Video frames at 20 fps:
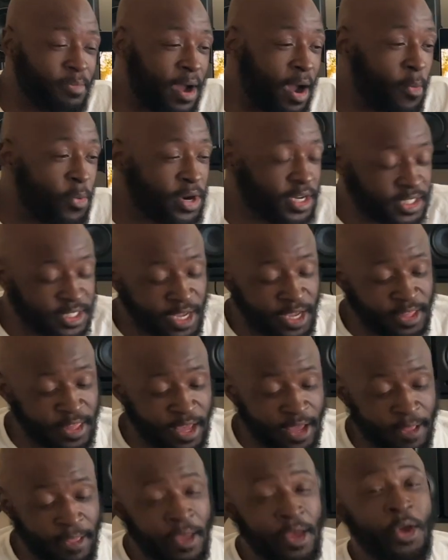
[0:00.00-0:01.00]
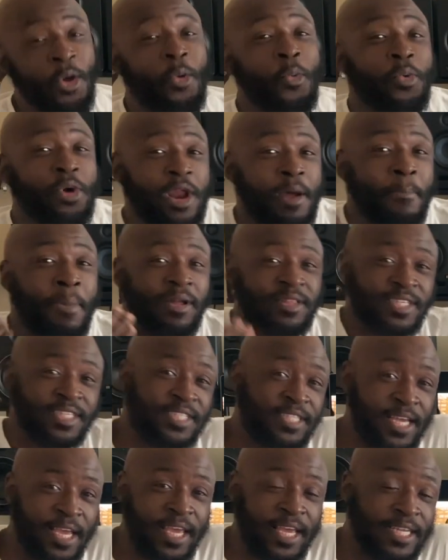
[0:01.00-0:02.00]
But I want to say that what I'm about to
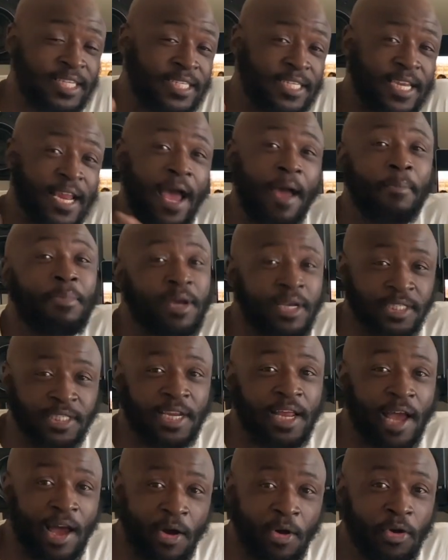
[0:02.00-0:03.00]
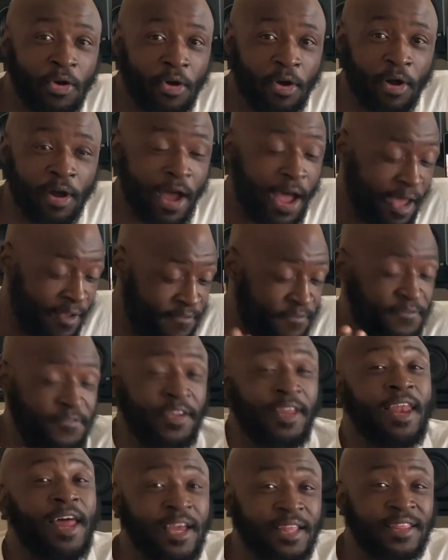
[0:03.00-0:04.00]
say is not because of the alcohol. I
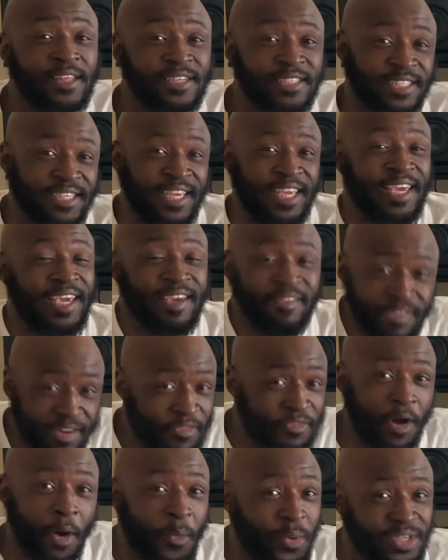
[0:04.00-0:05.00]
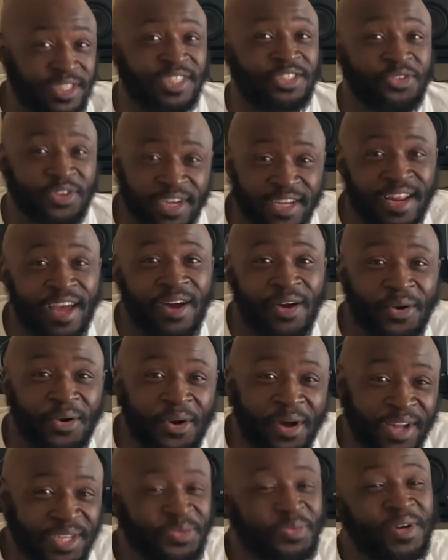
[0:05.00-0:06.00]
feel like this, even if I wasn't drinking alcohol,
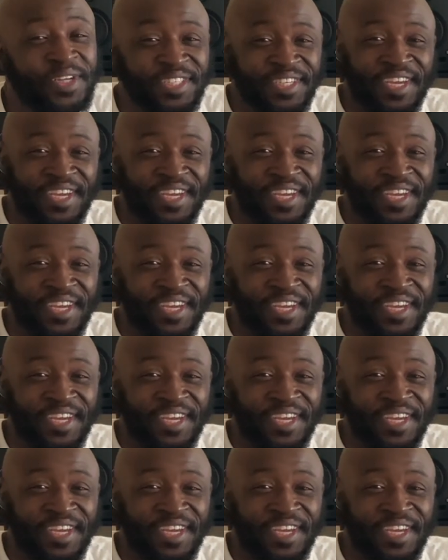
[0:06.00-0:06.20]
I just want to